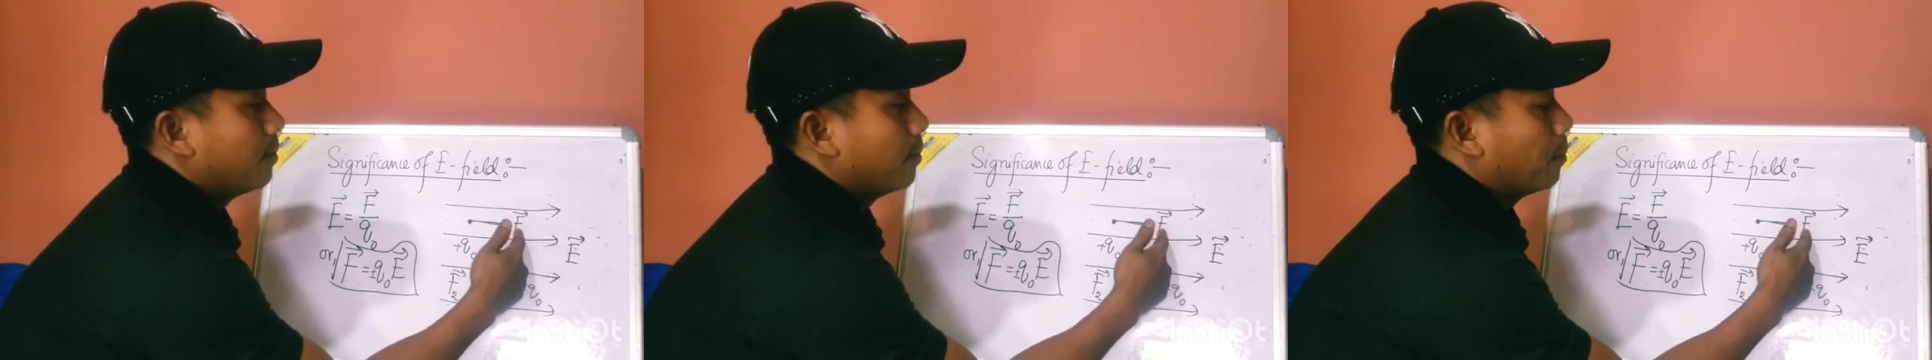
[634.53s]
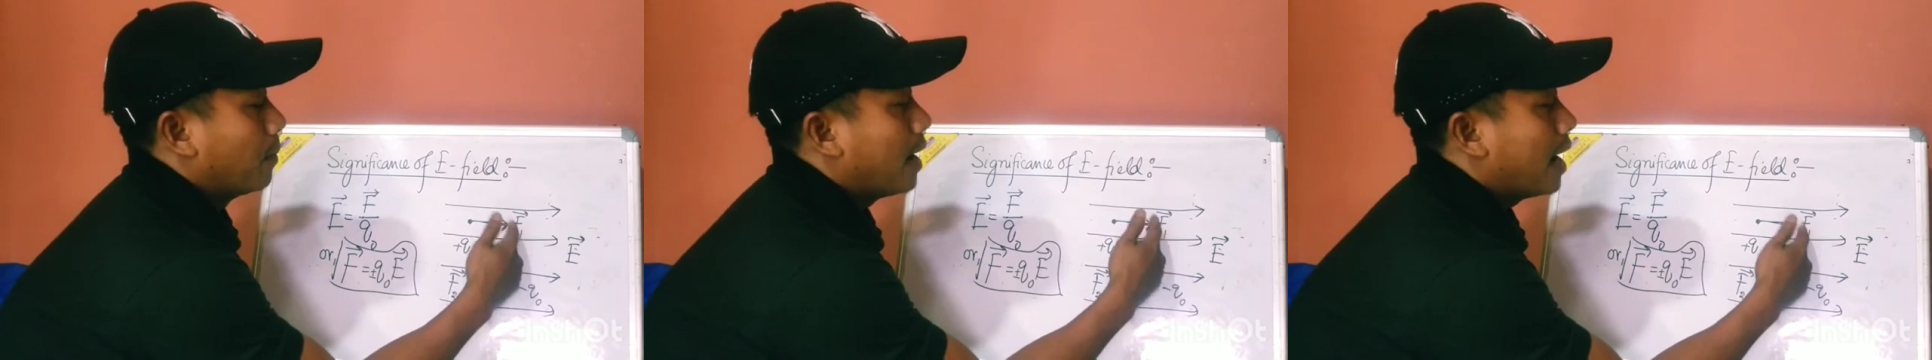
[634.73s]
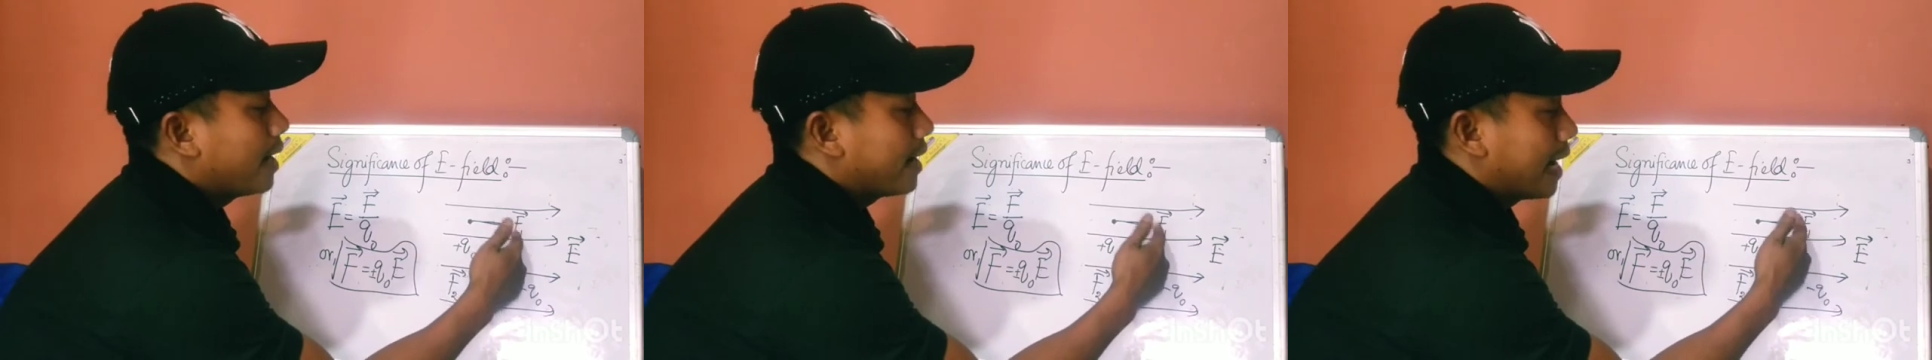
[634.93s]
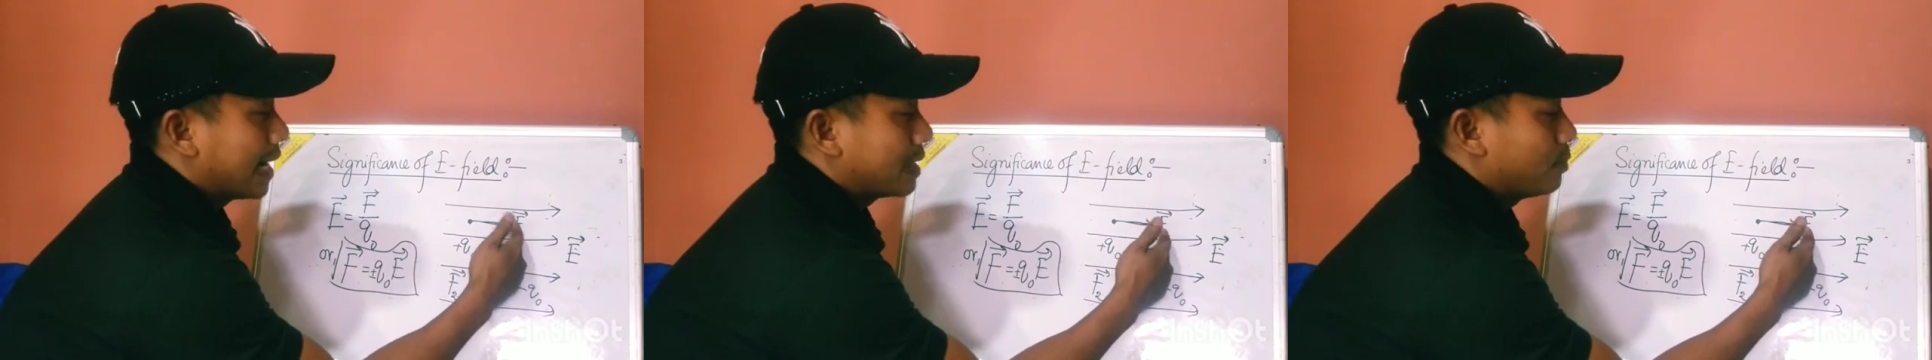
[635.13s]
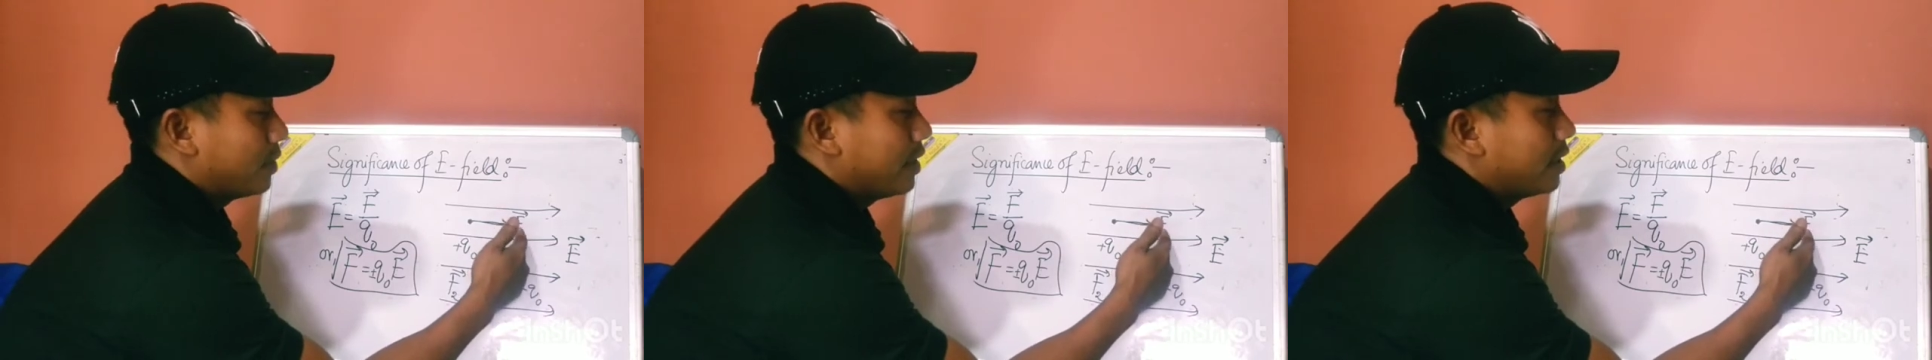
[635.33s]
mana
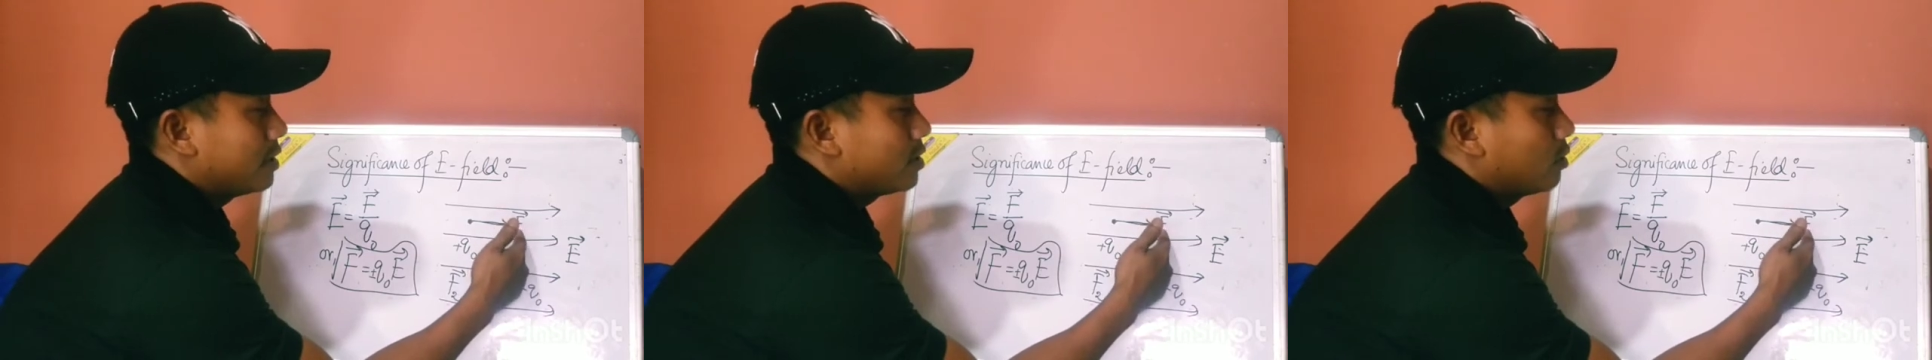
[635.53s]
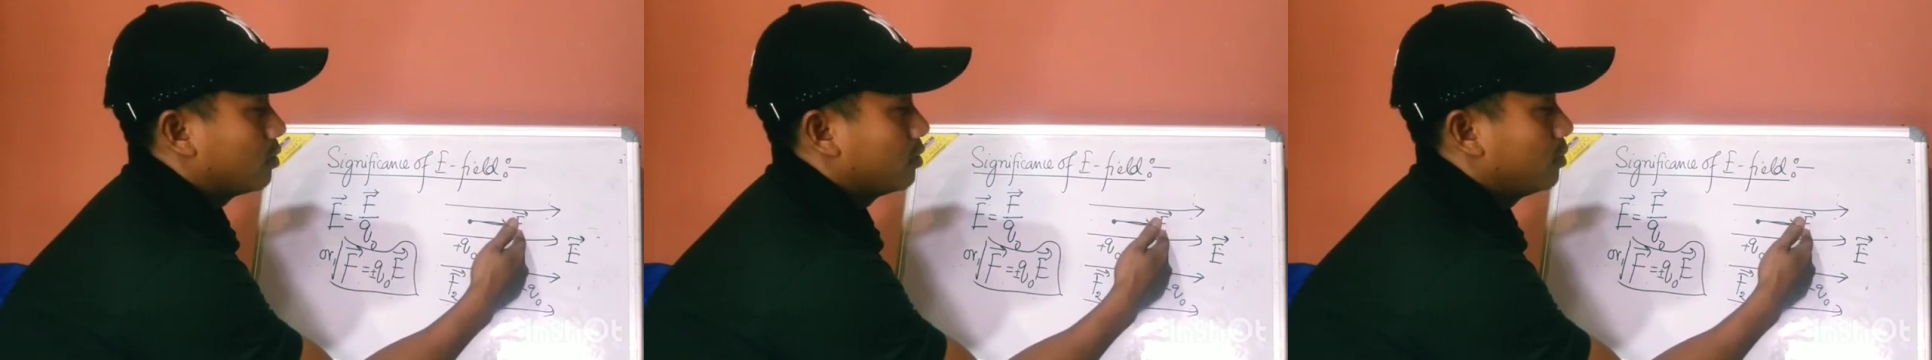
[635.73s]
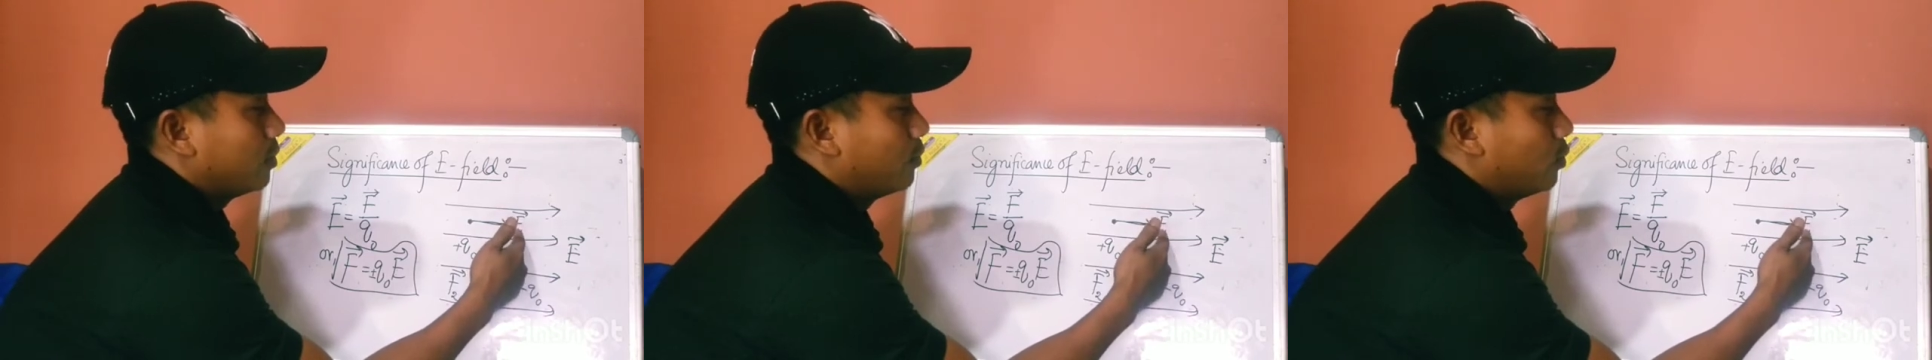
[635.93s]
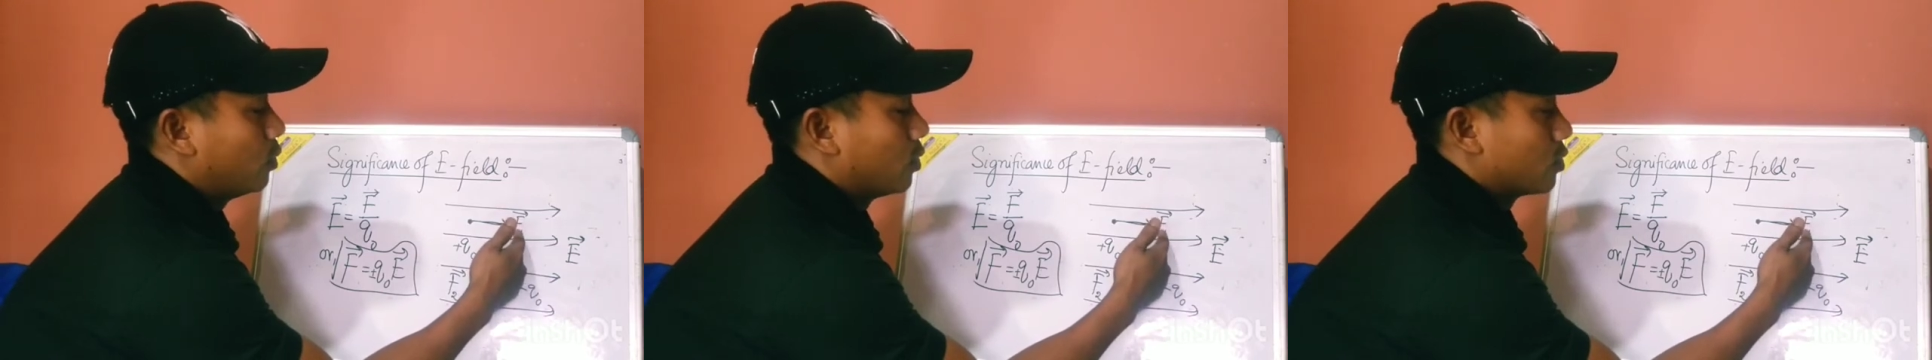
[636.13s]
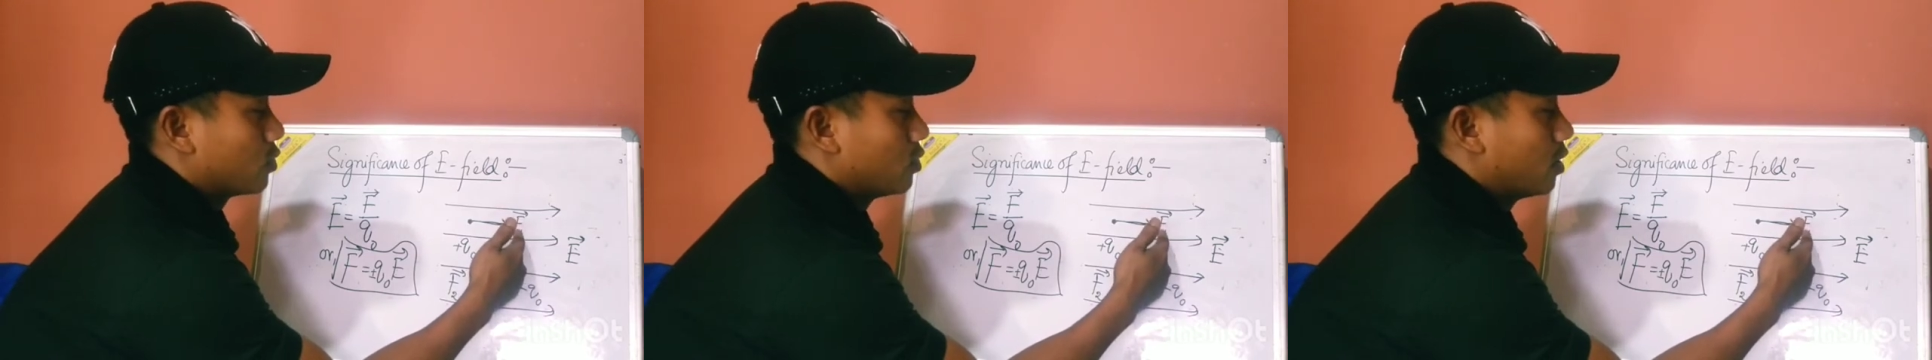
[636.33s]
experience the
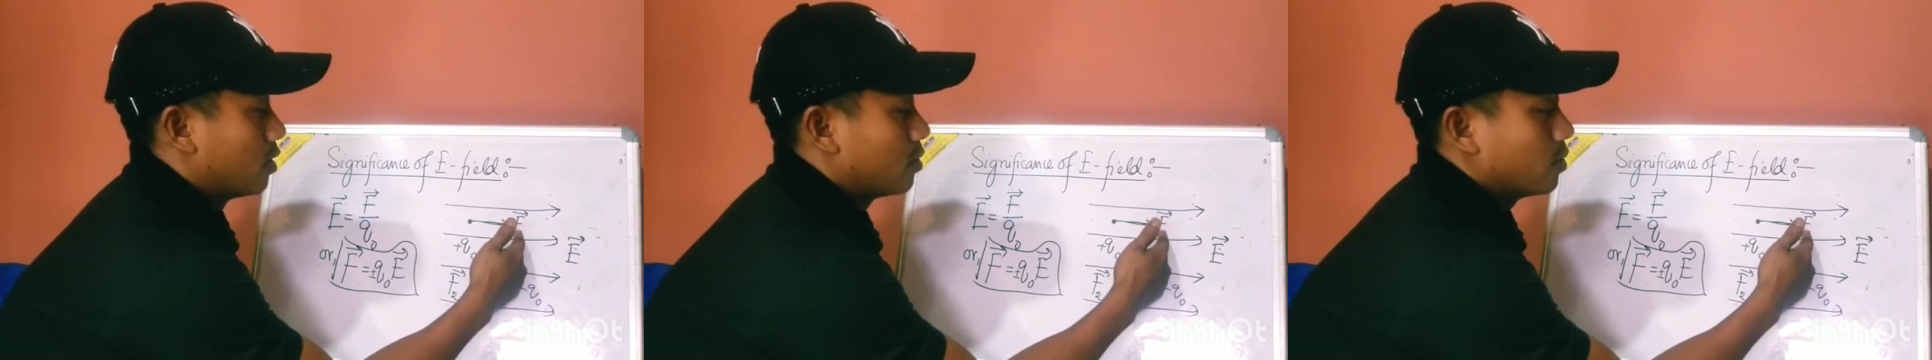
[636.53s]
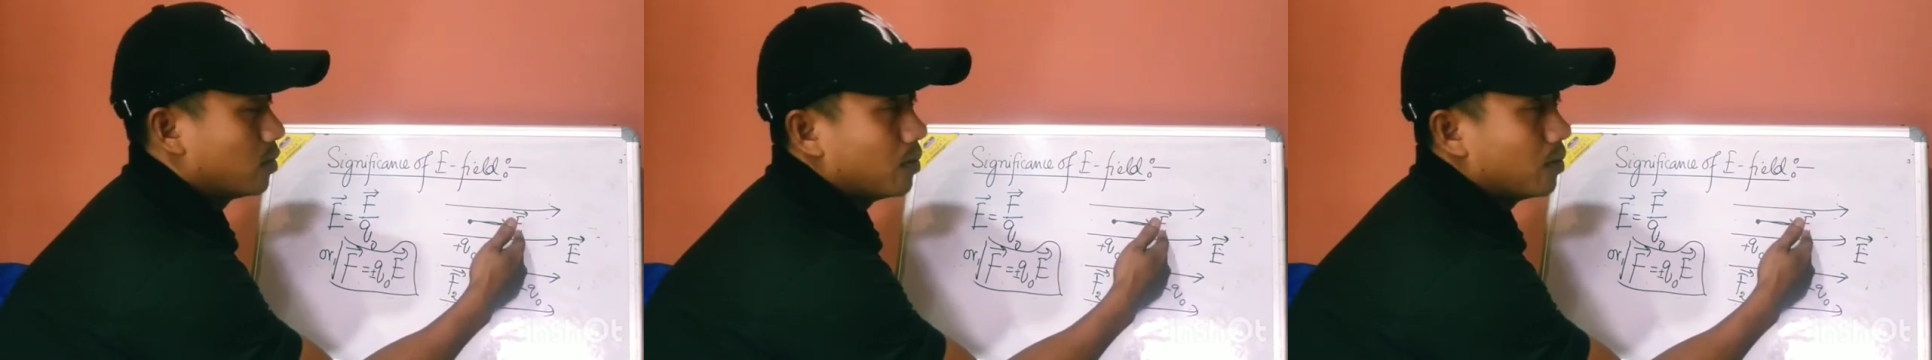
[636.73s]
force to